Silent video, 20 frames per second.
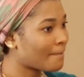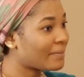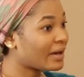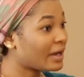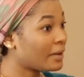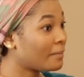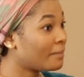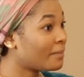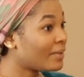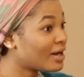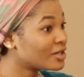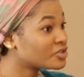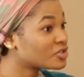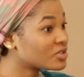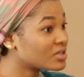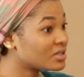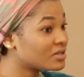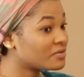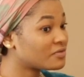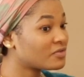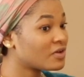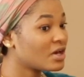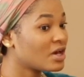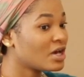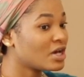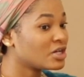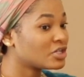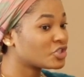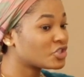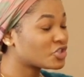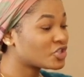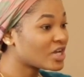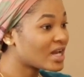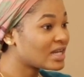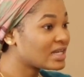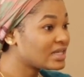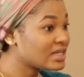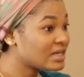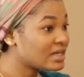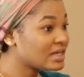But imagine if
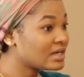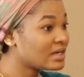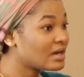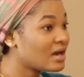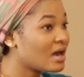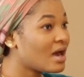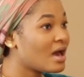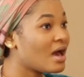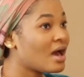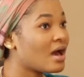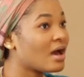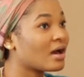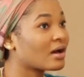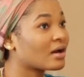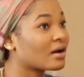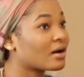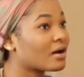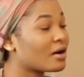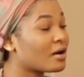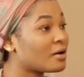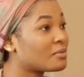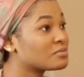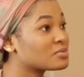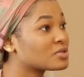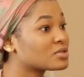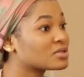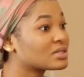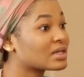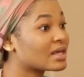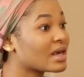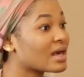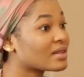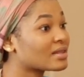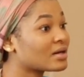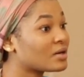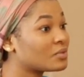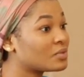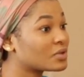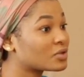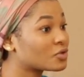Shelley comes
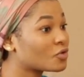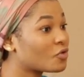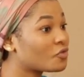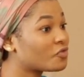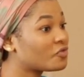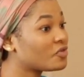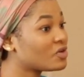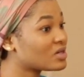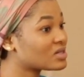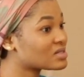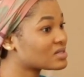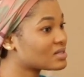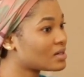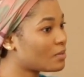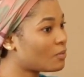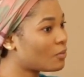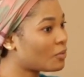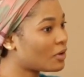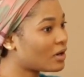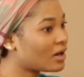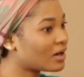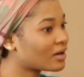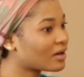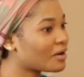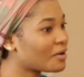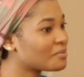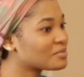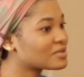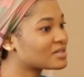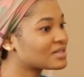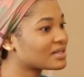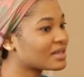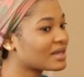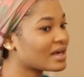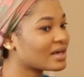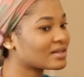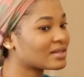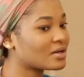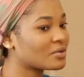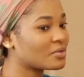together with Kofi Asamoah, comes
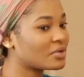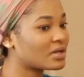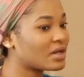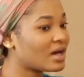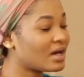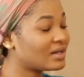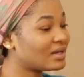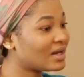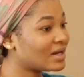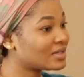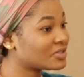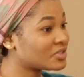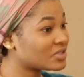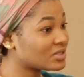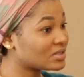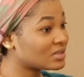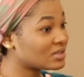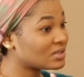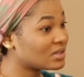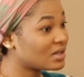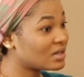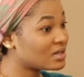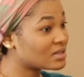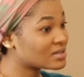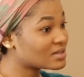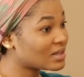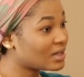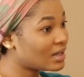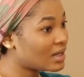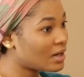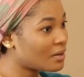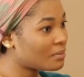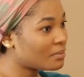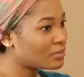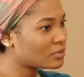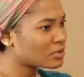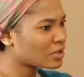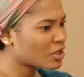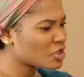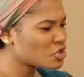together with Alhaji
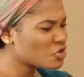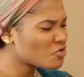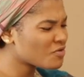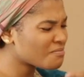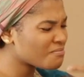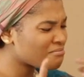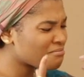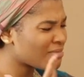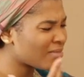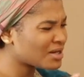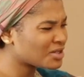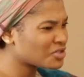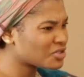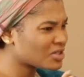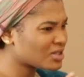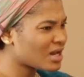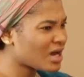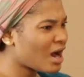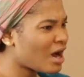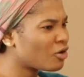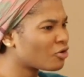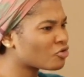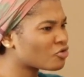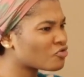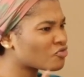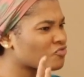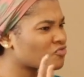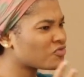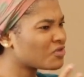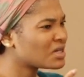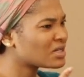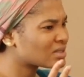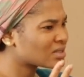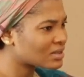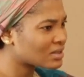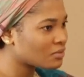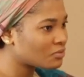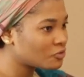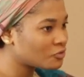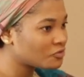Salam. Can you imagine how
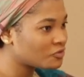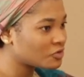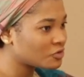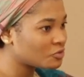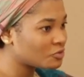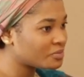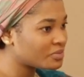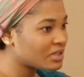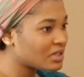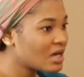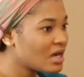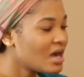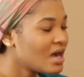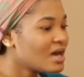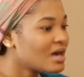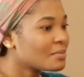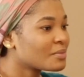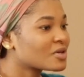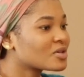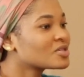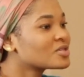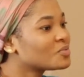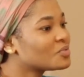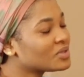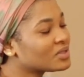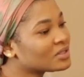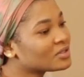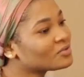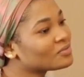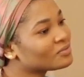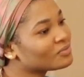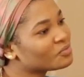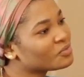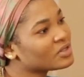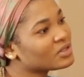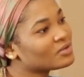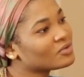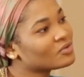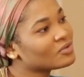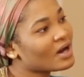great the movie would be? Because we
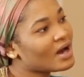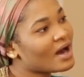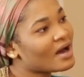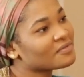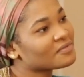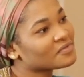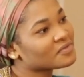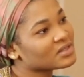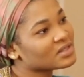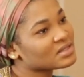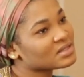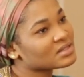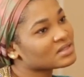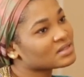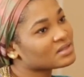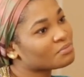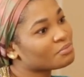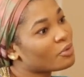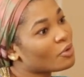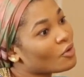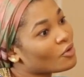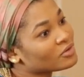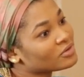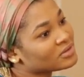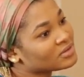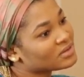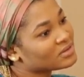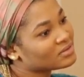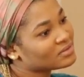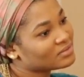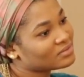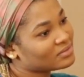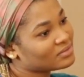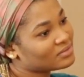don't have this bond.